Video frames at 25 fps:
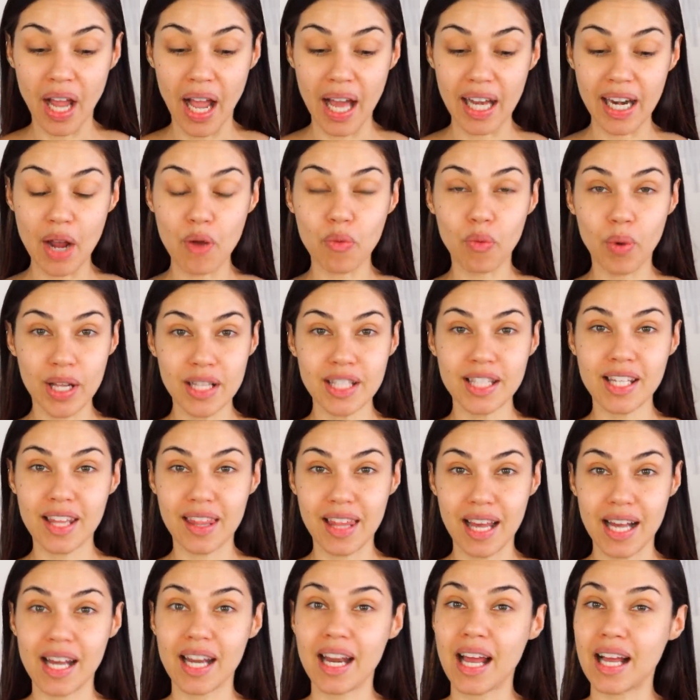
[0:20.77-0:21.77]
And I went to
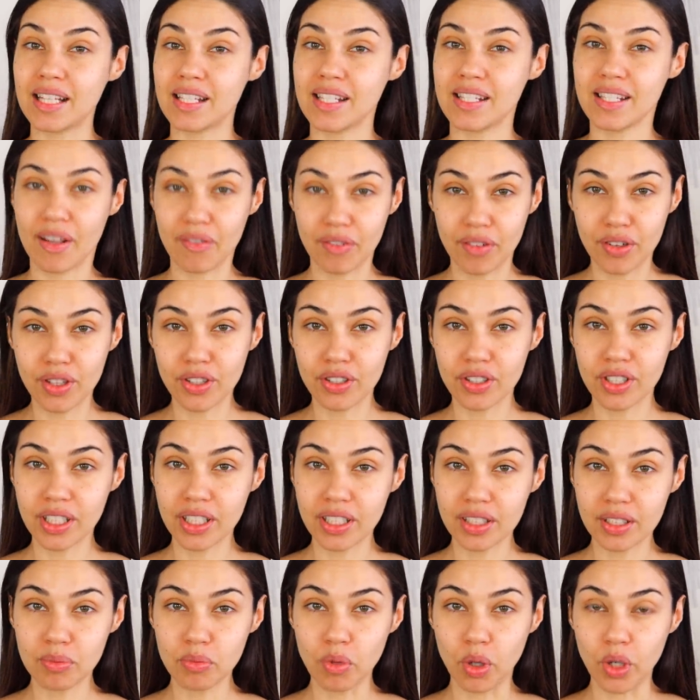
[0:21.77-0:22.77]
that at
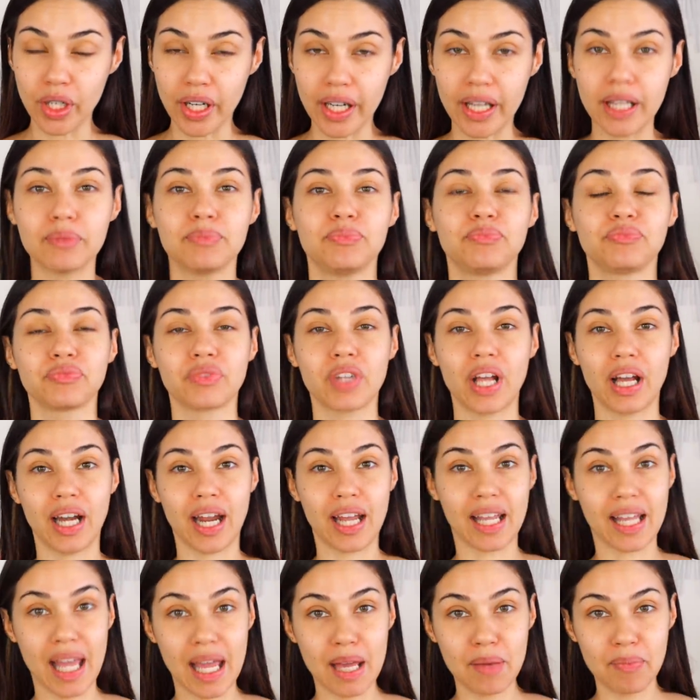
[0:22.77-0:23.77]
7.30 in the morning and
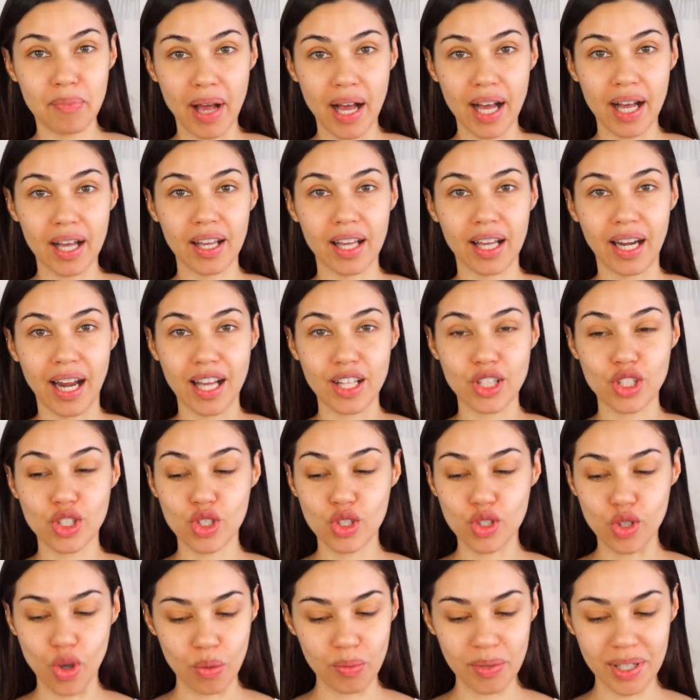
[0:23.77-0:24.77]
I came back and I had
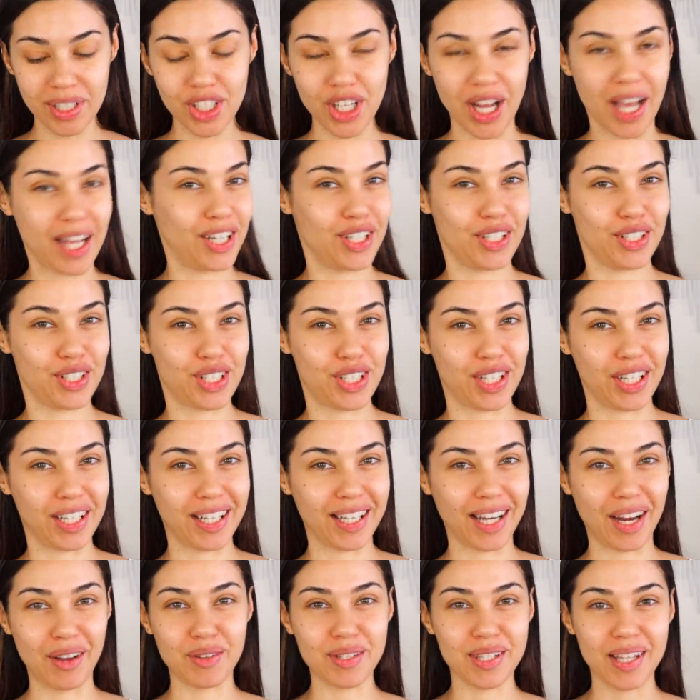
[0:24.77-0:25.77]
so much energy
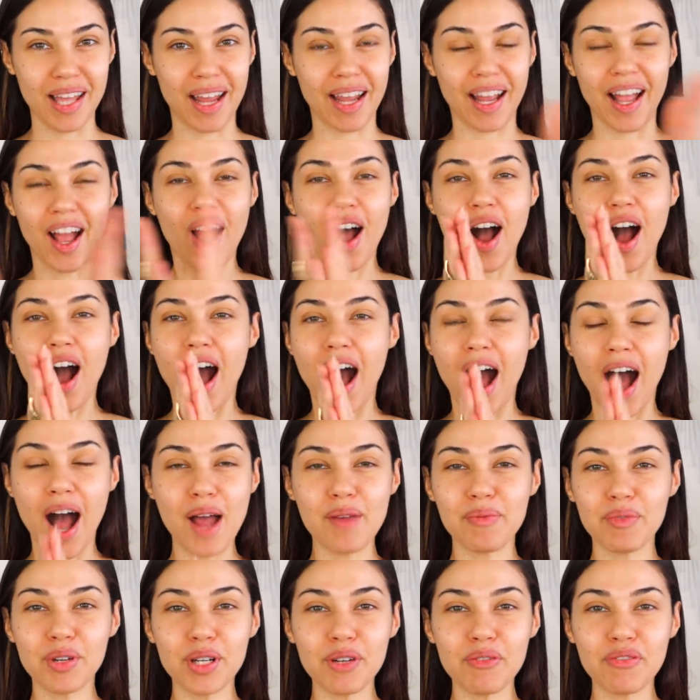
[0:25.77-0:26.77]
and I was like,
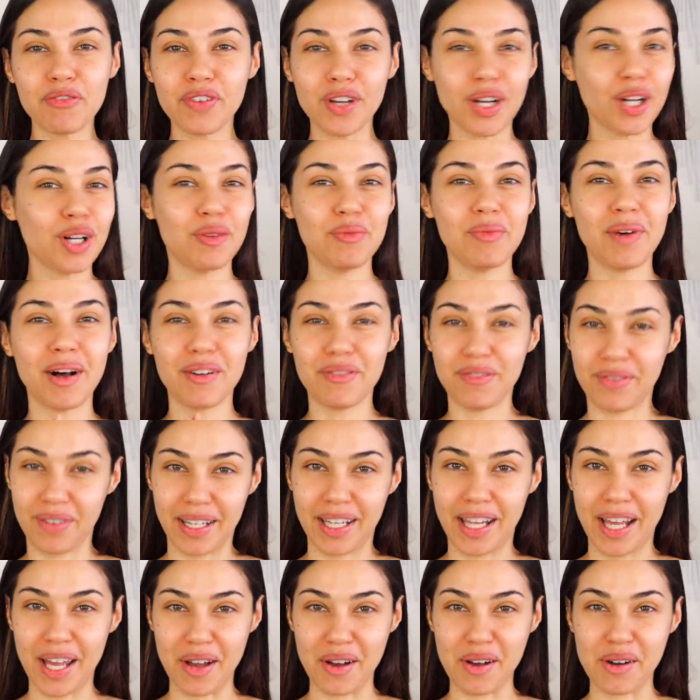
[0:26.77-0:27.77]
I'm gonna film a
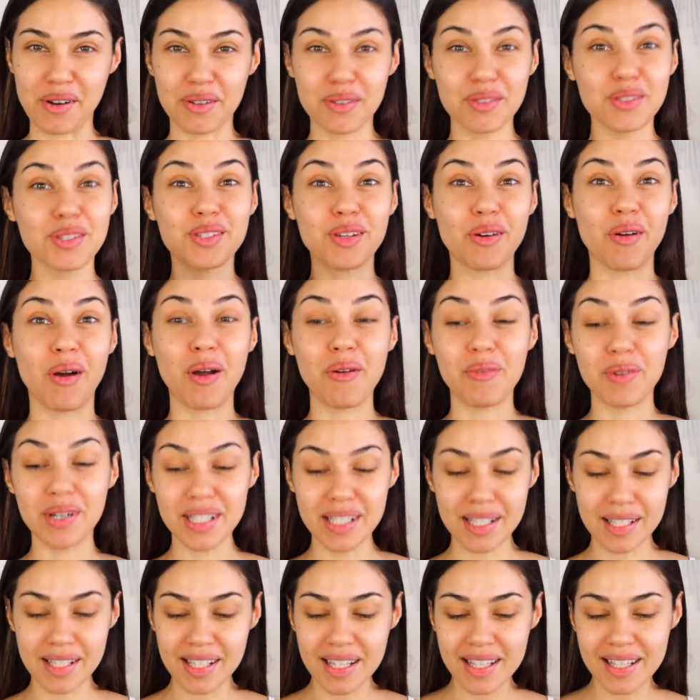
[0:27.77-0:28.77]
video. So I
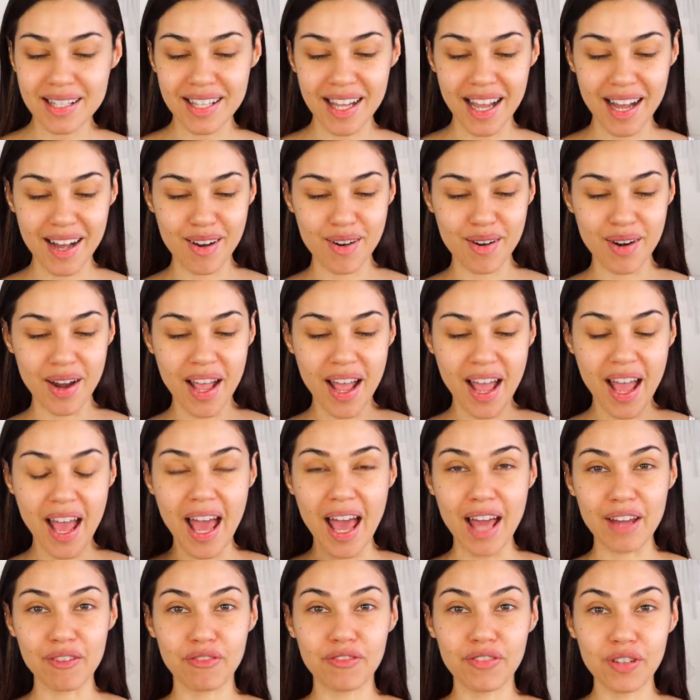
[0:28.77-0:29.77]
wanted to sit down
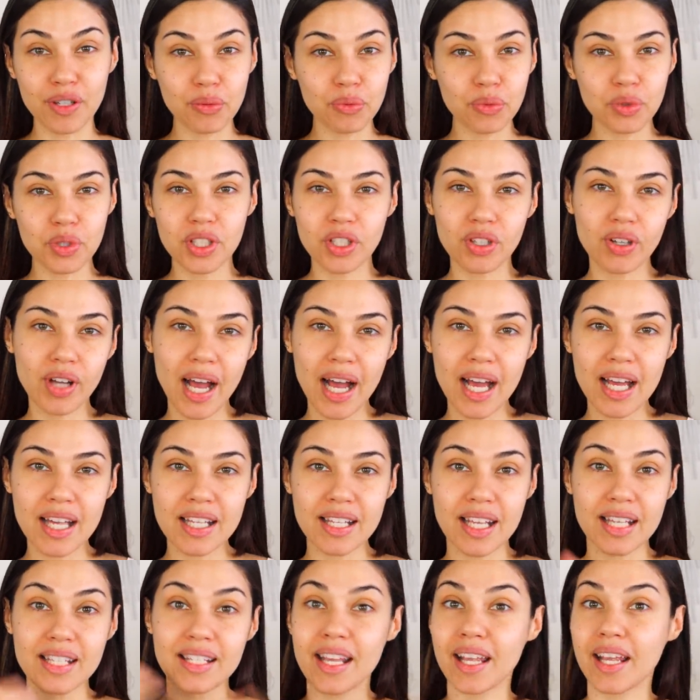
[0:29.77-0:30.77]
and film with you
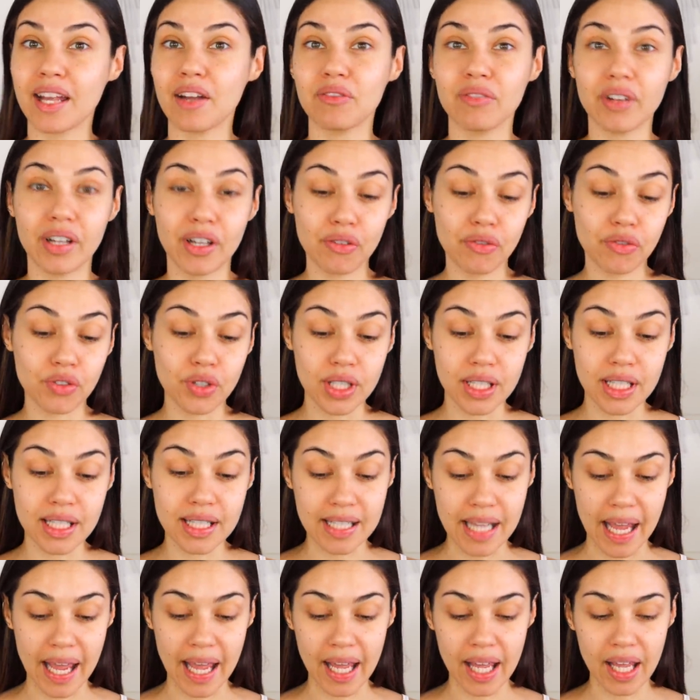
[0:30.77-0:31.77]
guys as I get ready for the
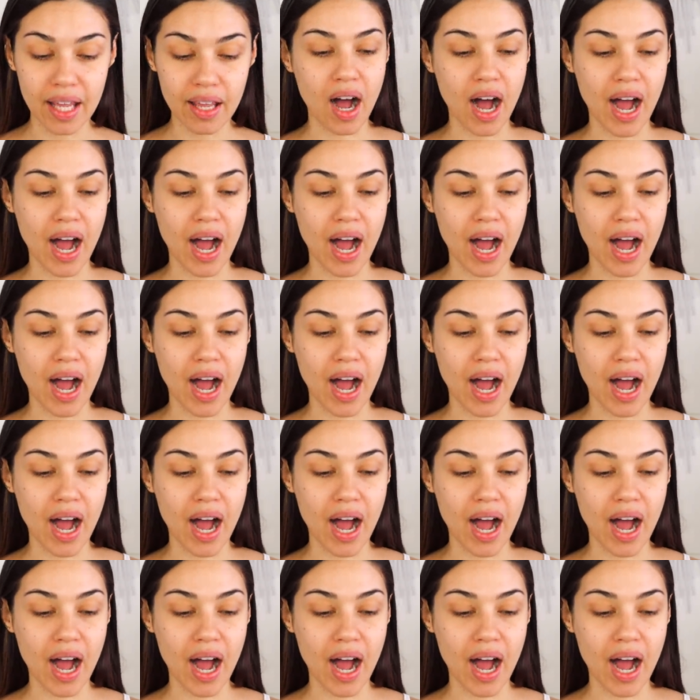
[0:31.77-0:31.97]
day.